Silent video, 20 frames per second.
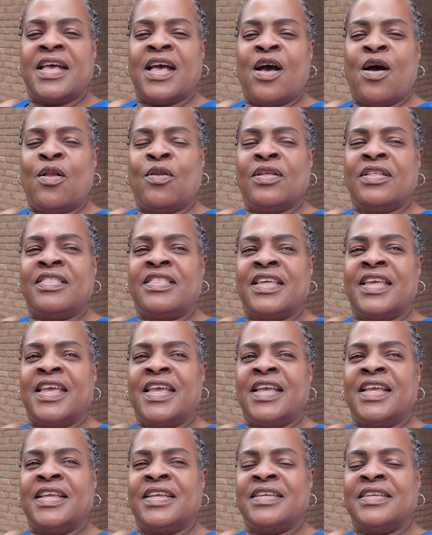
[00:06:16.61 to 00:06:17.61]
Only
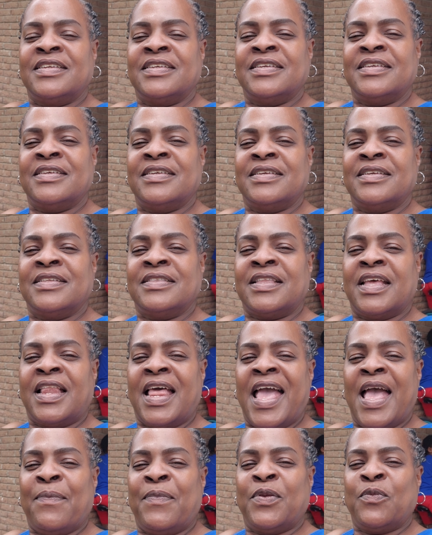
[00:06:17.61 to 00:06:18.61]
thing that
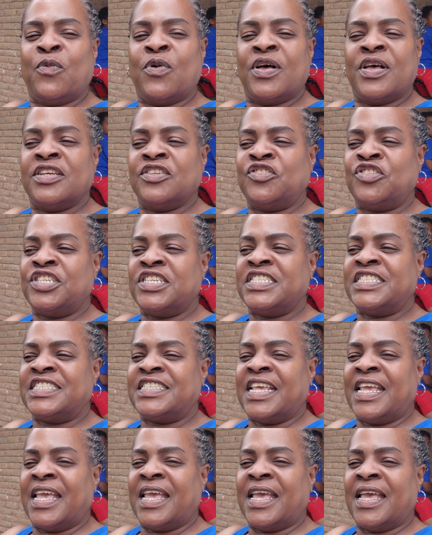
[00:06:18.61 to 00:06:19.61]
happened was she
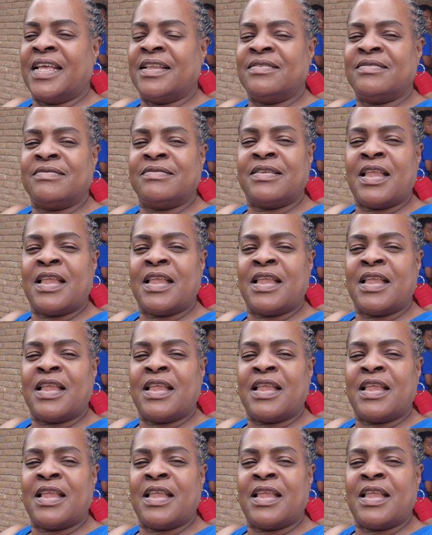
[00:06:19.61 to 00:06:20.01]
said,